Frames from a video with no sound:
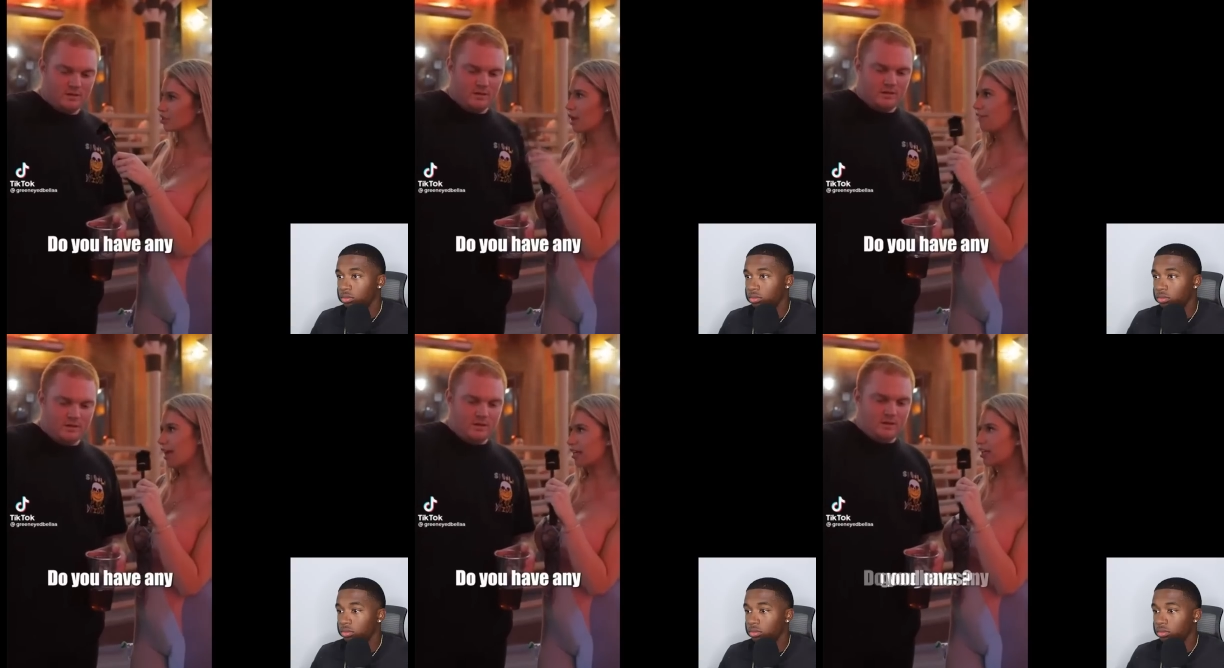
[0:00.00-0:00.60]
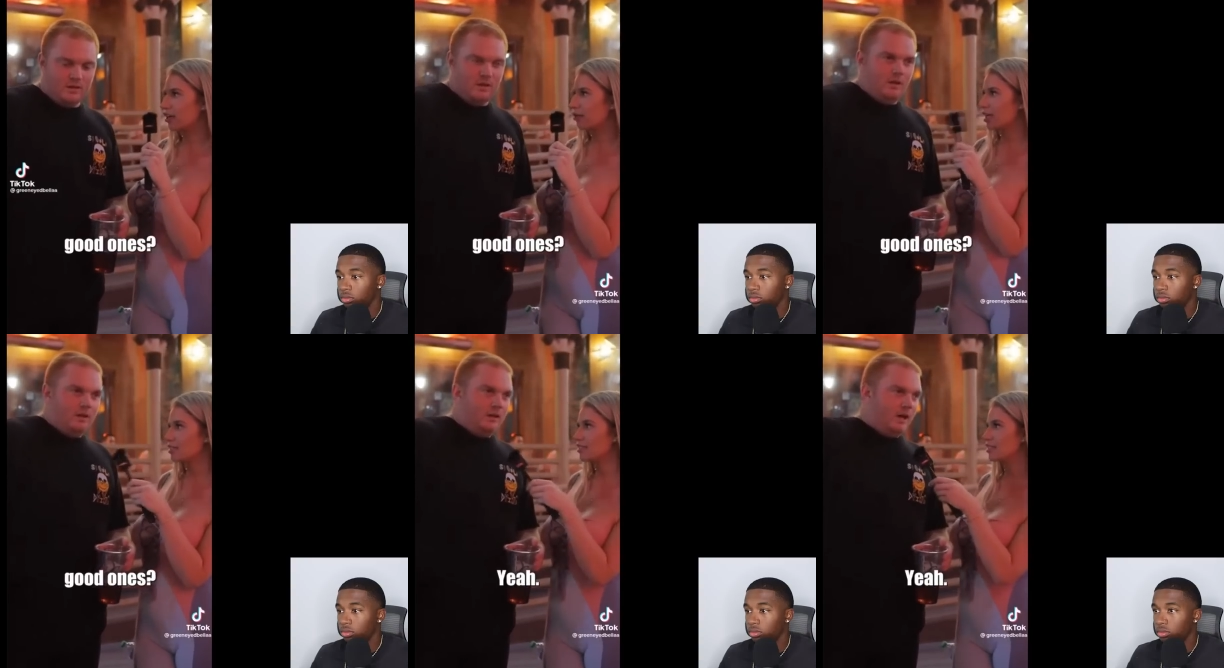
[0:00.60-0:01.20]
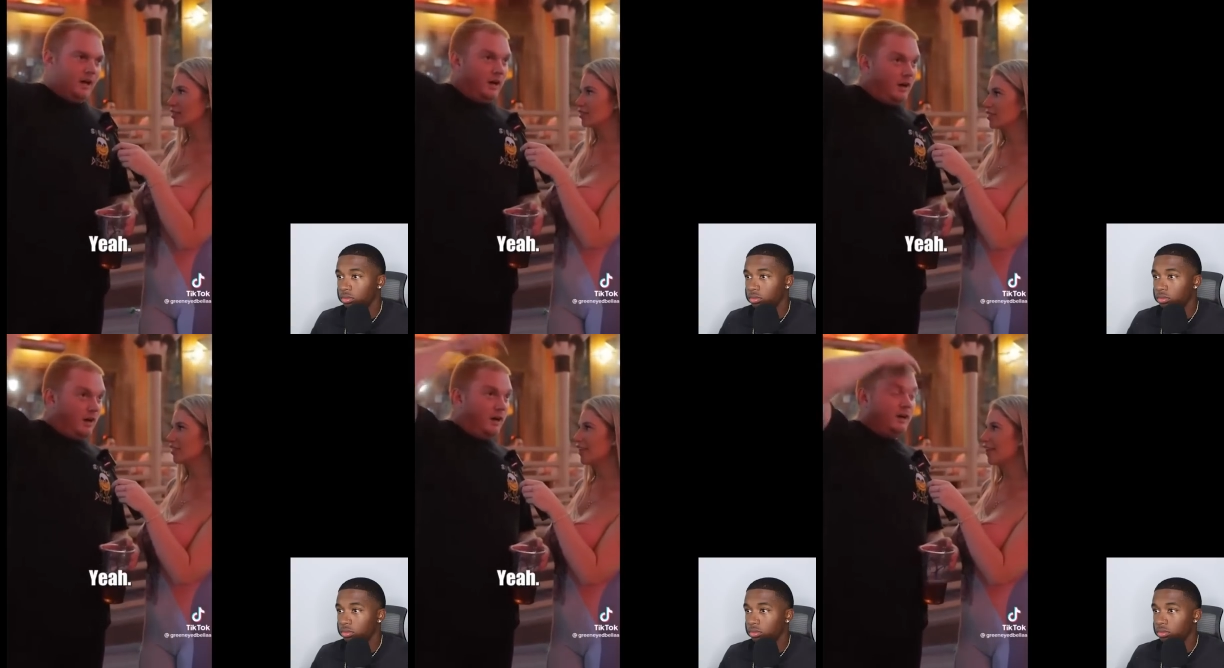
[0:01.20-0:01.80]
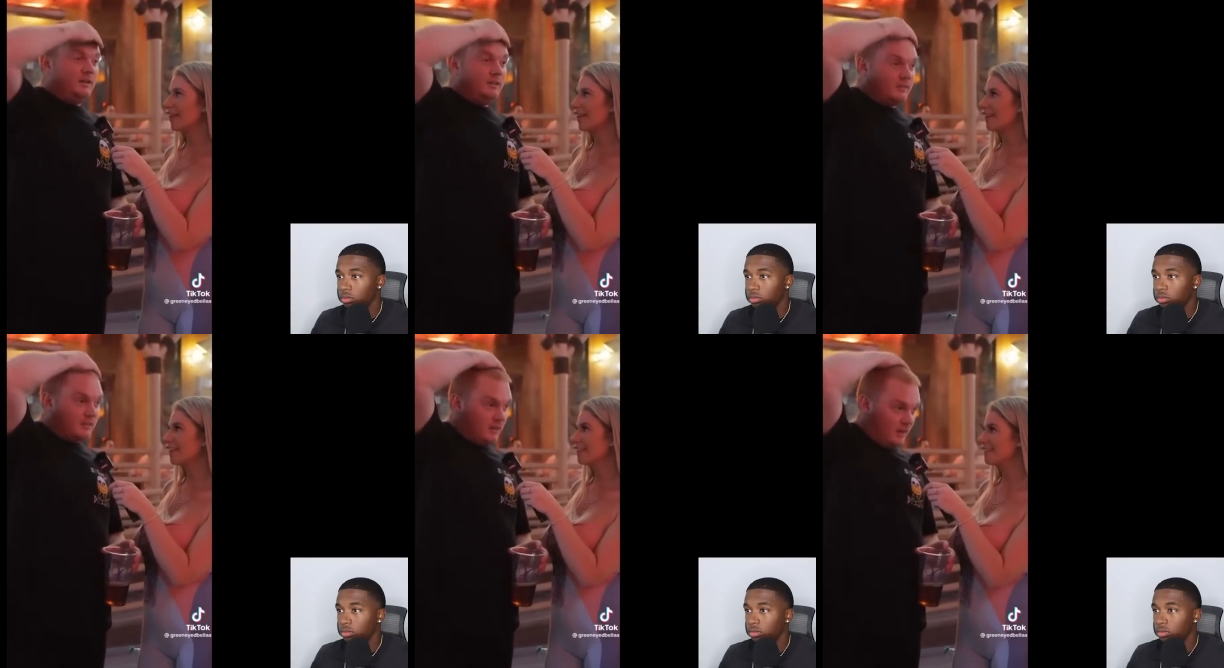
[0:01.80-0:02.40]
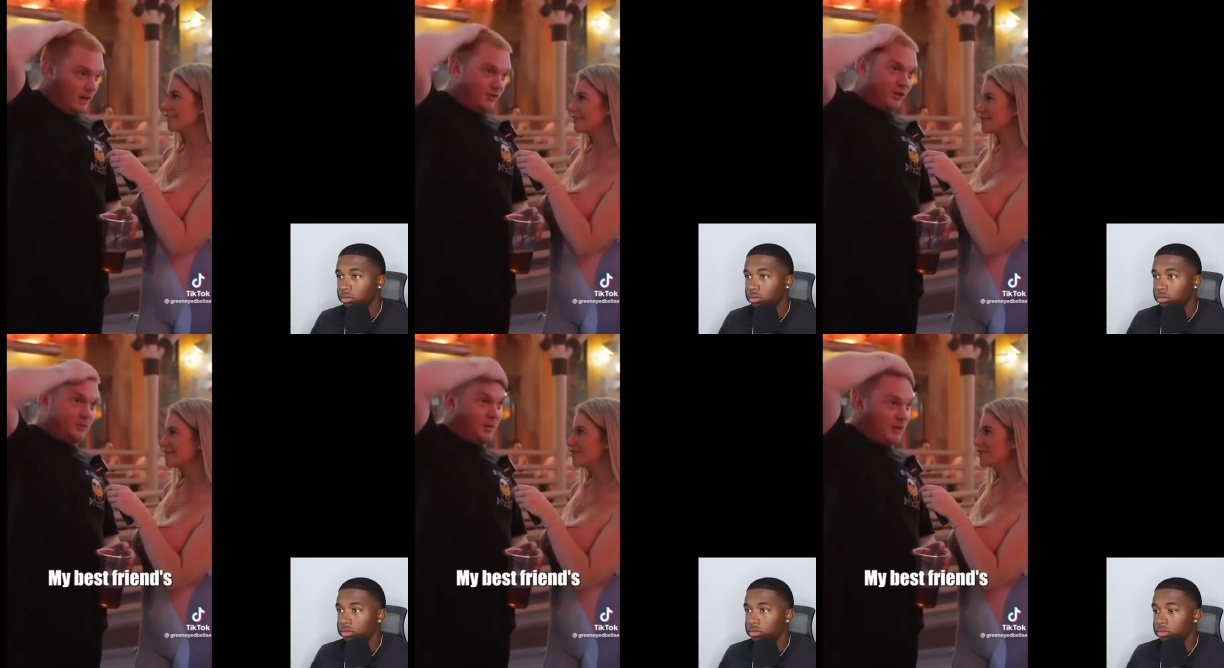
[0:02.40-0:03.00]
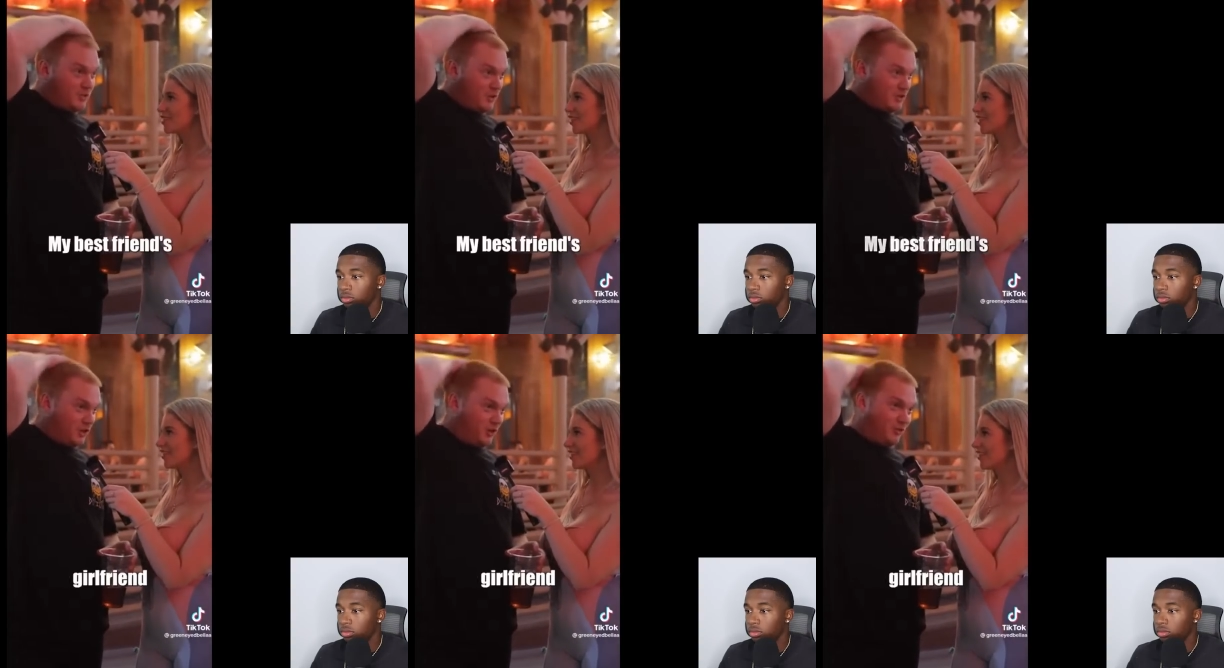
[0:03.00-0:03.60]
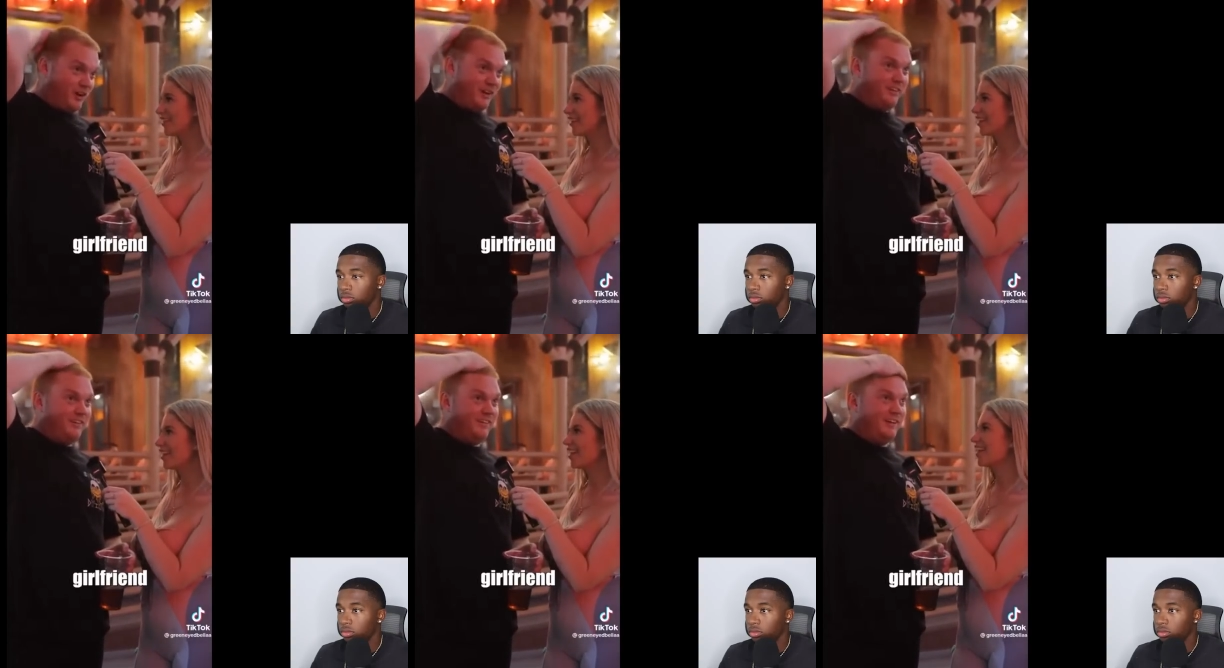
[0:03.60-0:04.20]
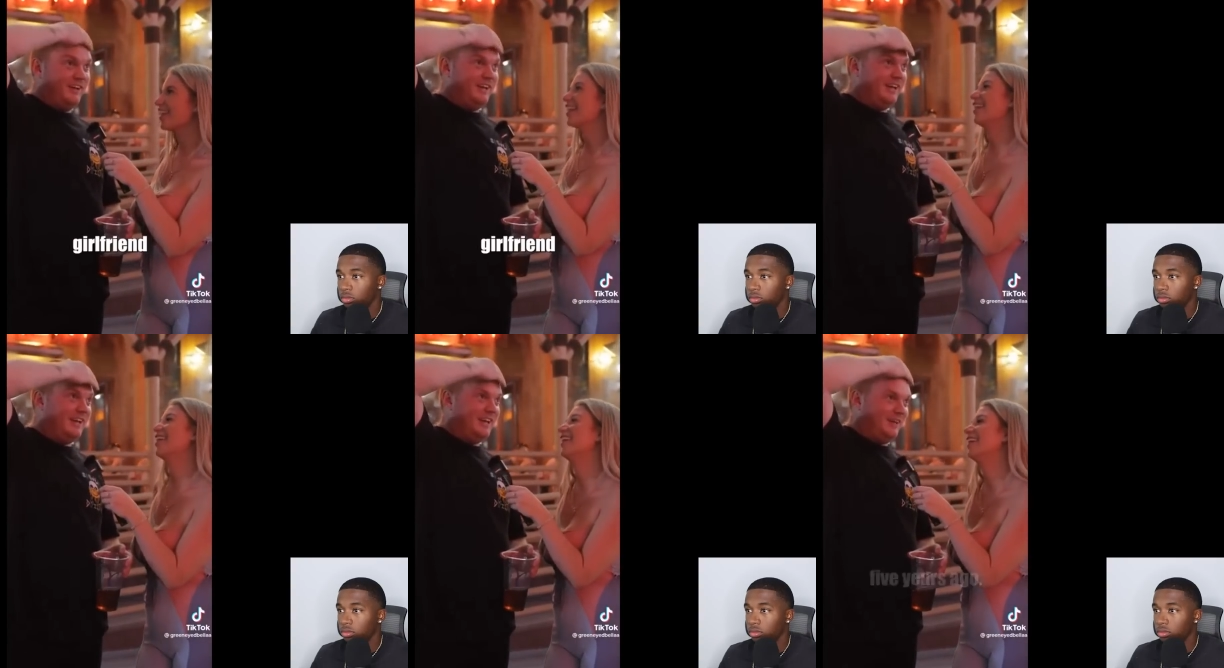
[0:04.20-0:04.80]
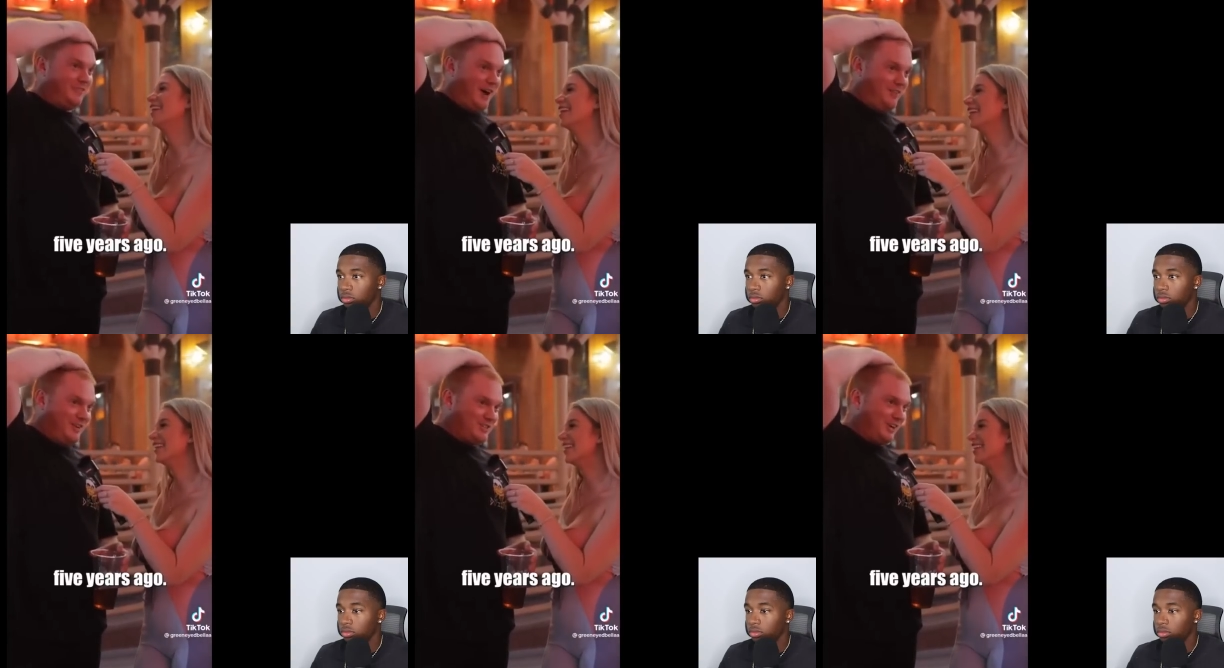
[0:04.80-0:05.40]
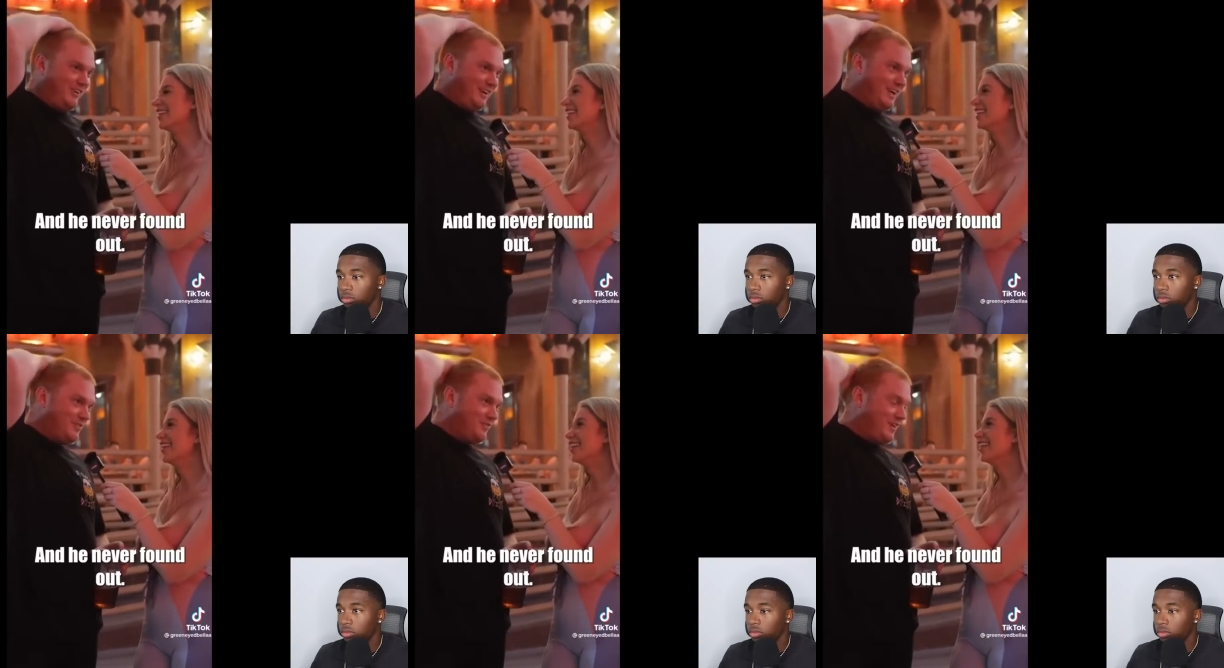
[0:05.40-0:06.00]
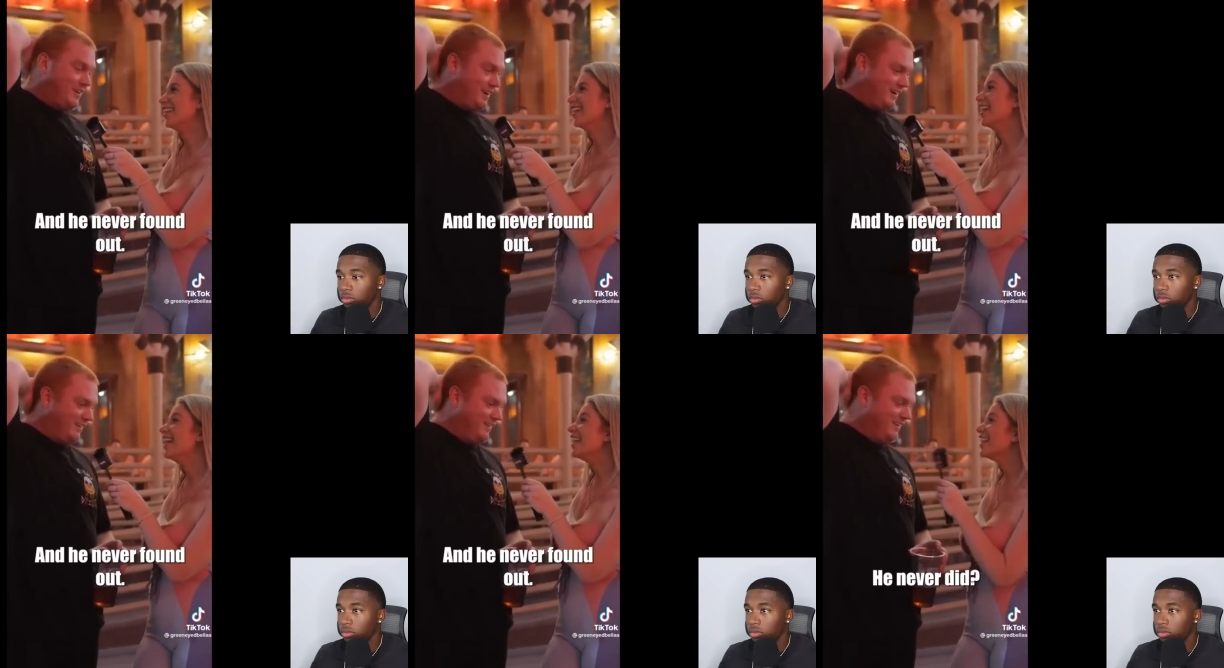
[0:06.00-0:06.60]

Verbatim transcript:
Speaker 1: Do you have any good ones?
Speaker 2: Yeah. Uh, my best friend's girlfriend and he five years ago, and he never found out.